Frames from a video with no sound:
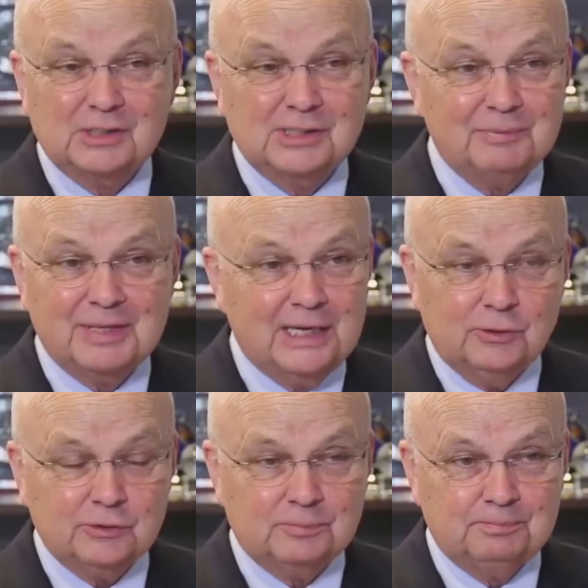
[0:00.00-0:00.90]
something
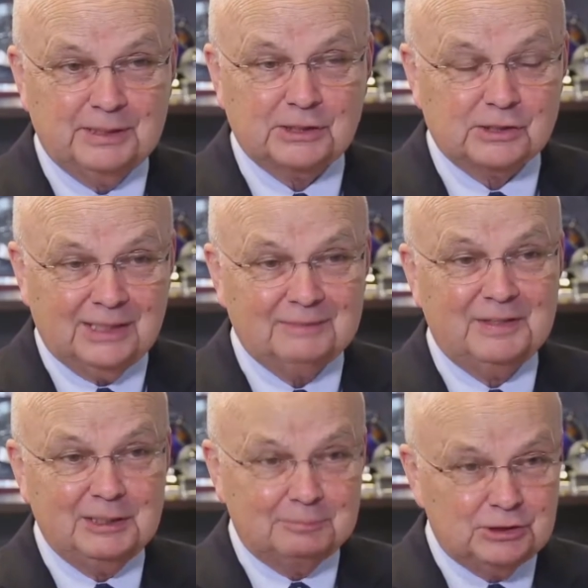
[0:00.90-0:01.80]
else, but it's not
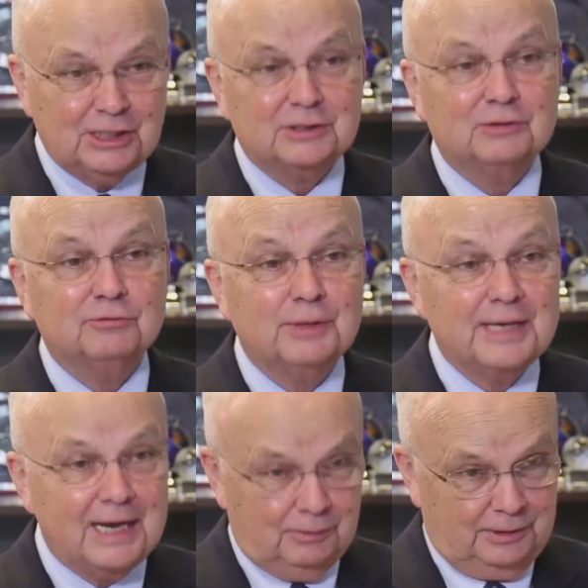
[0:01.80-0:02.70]
the objective
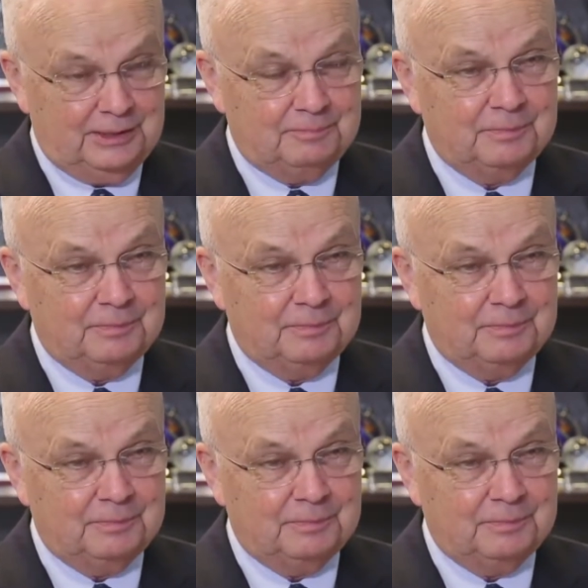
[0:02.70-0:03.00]
reality.